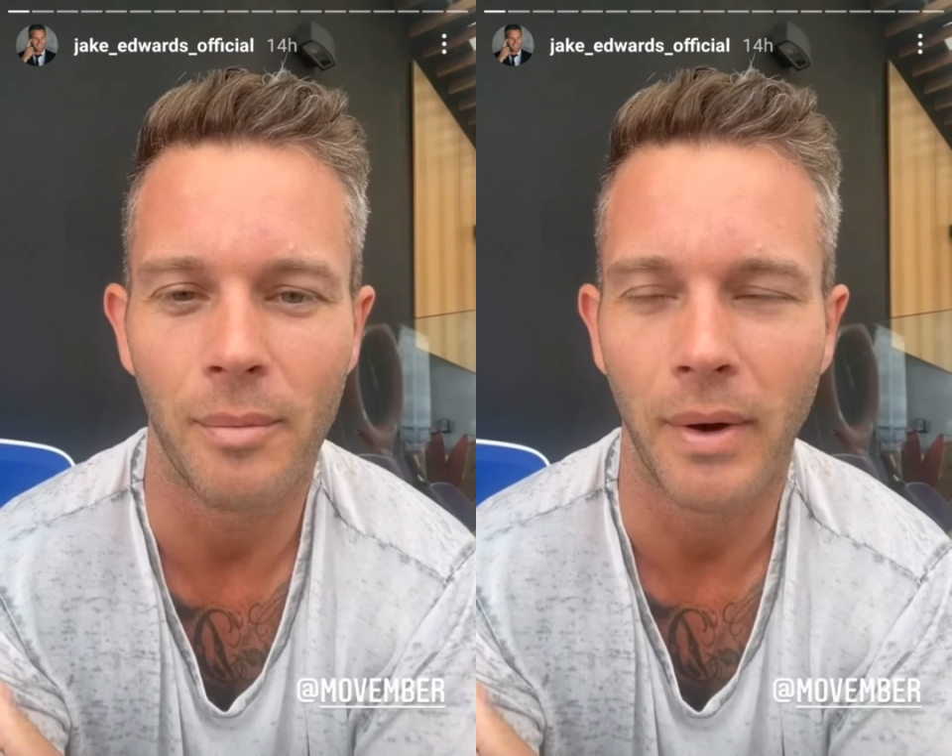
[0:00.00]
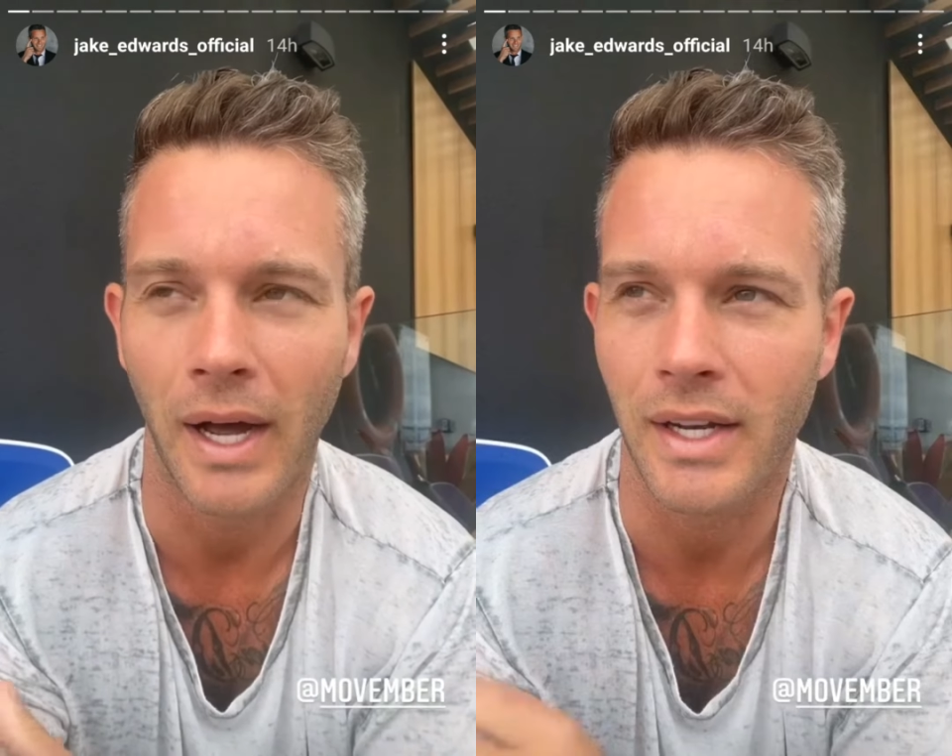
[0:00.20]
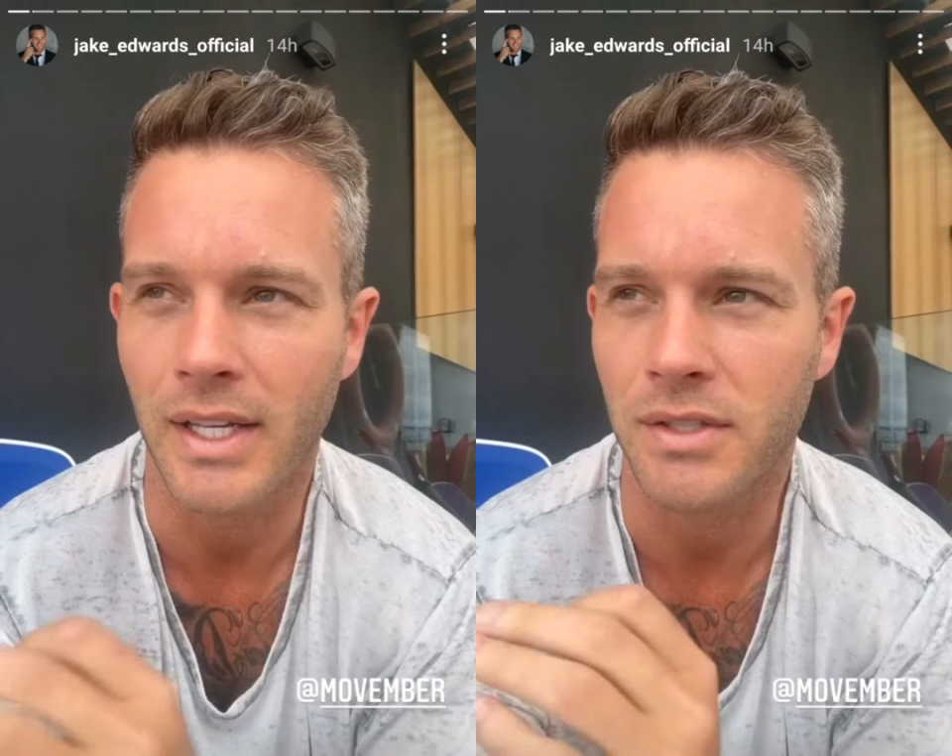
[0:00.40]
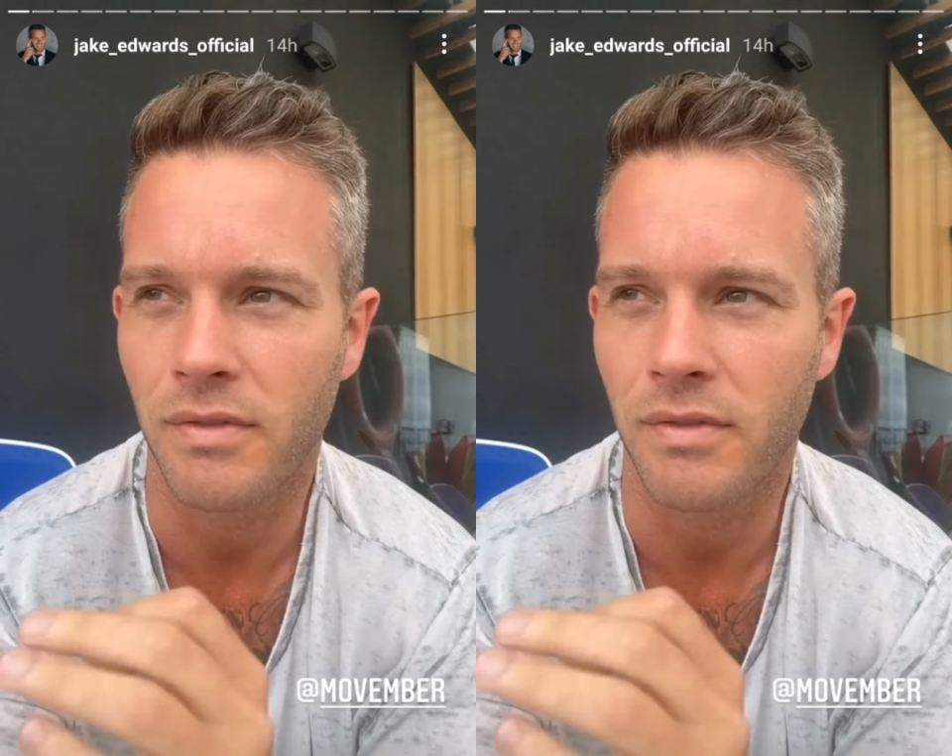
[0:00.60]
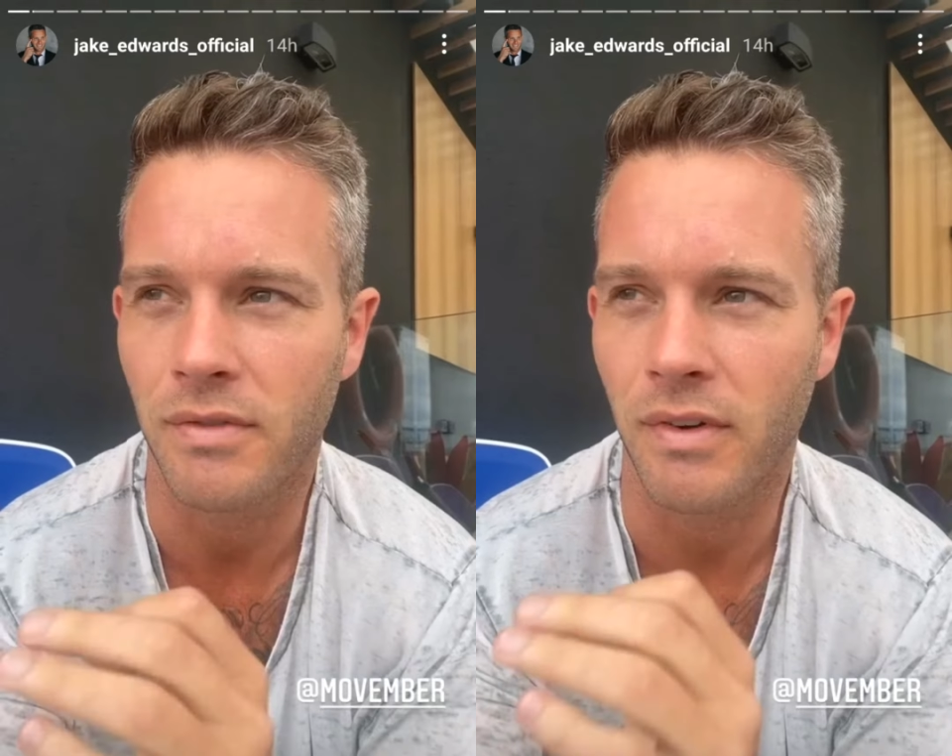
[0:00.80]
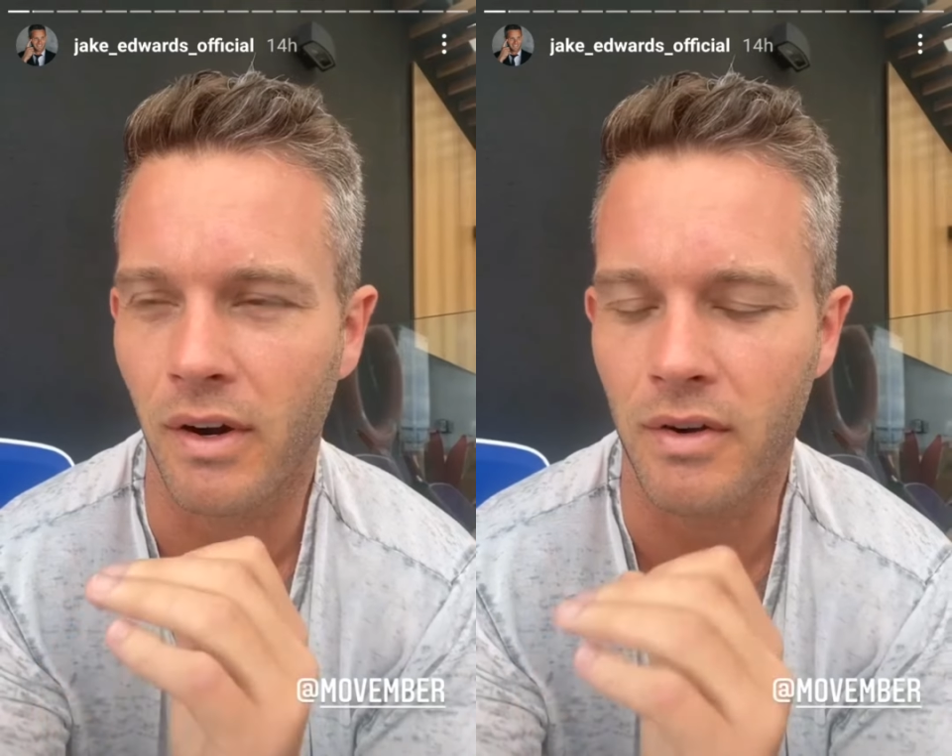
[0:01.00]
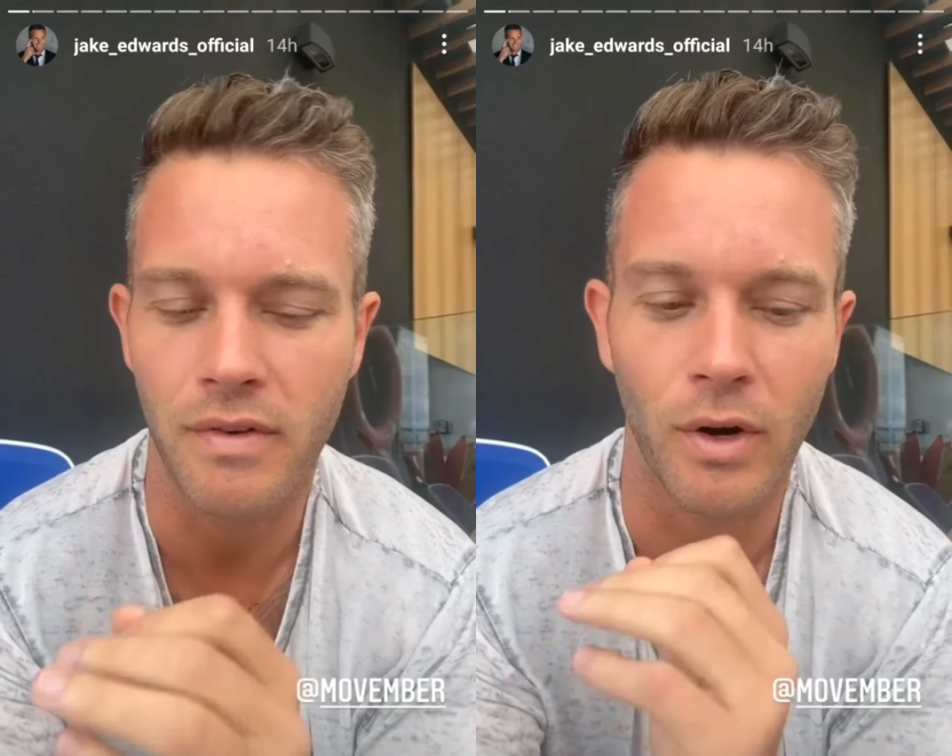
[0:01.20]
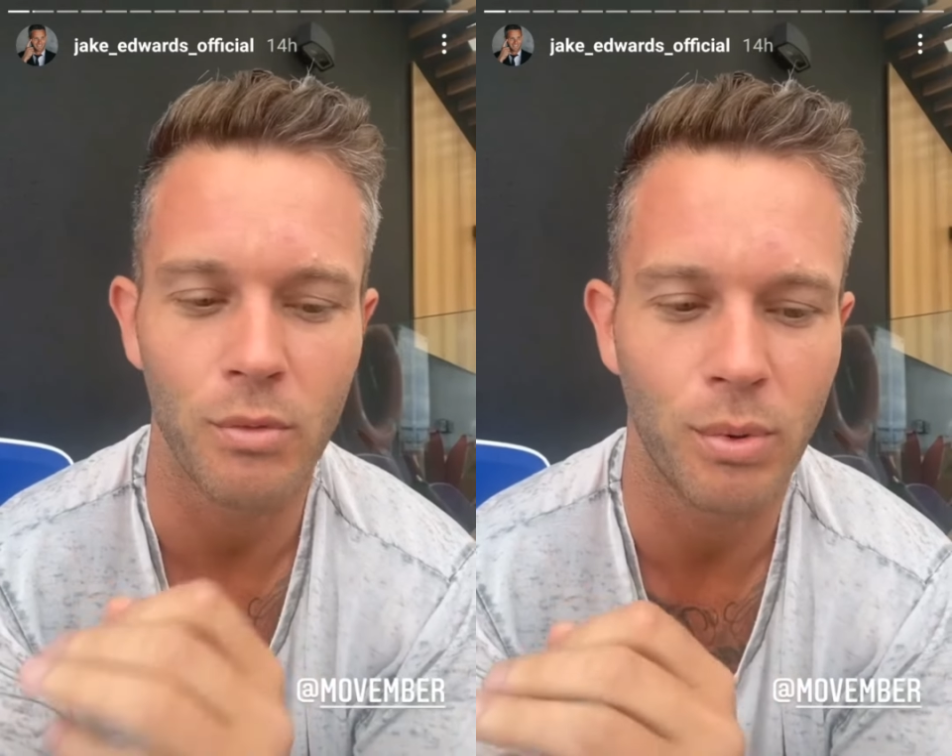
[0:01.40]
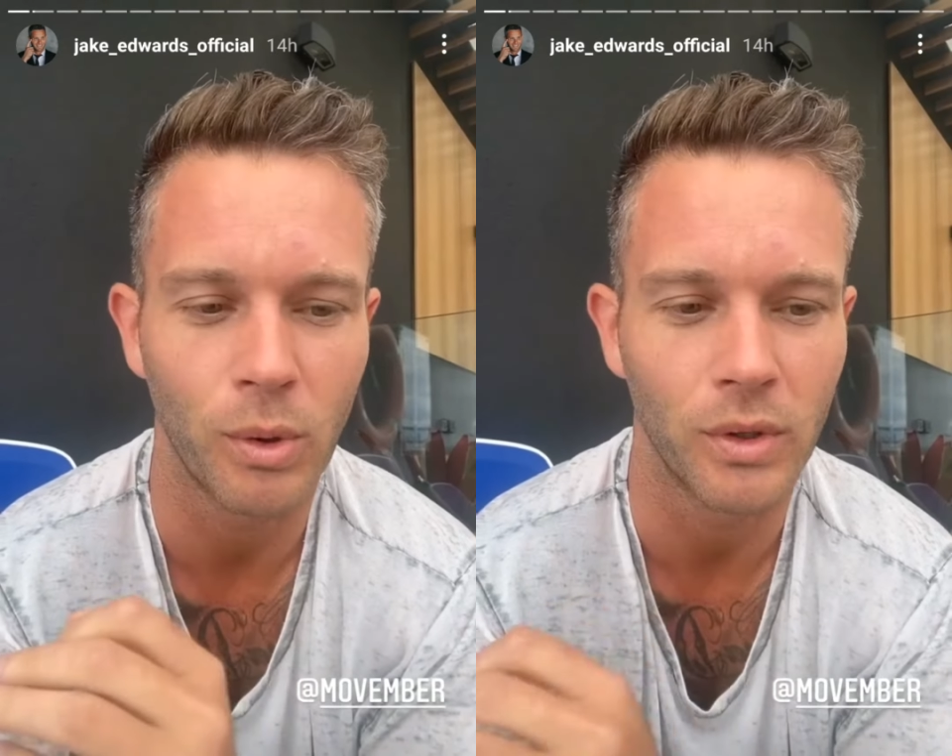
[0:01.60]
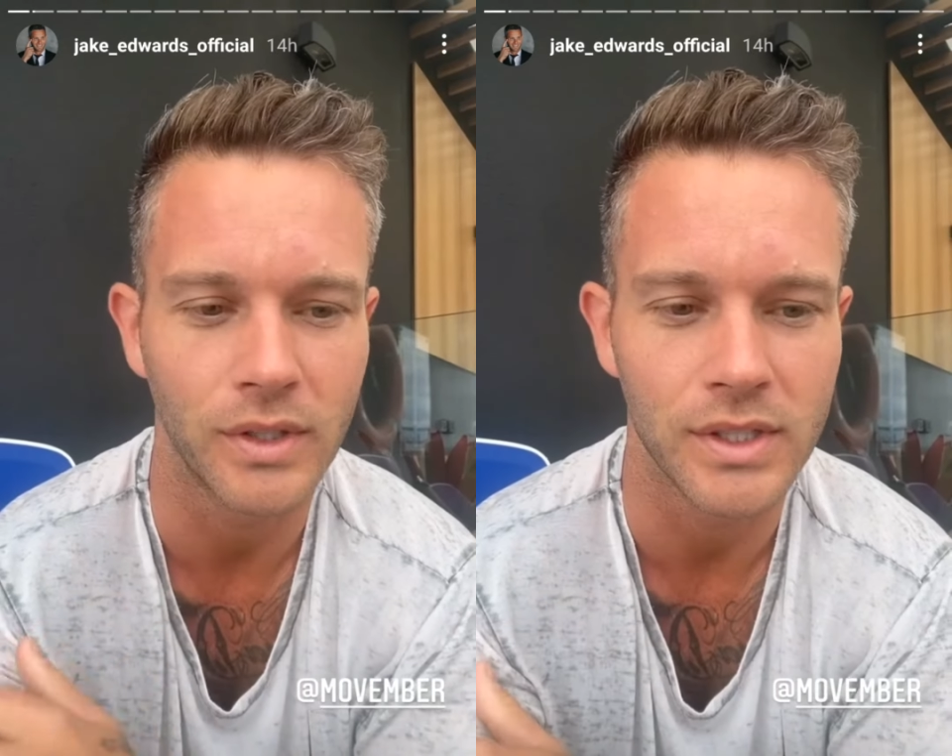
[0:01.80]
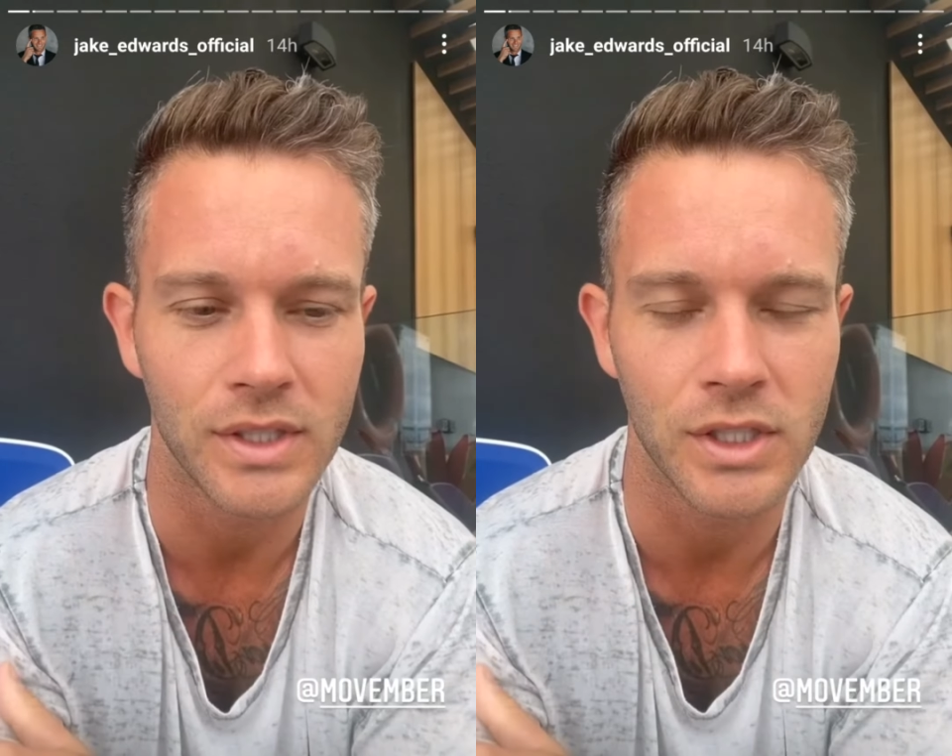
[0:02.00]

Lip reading: But it's very, very important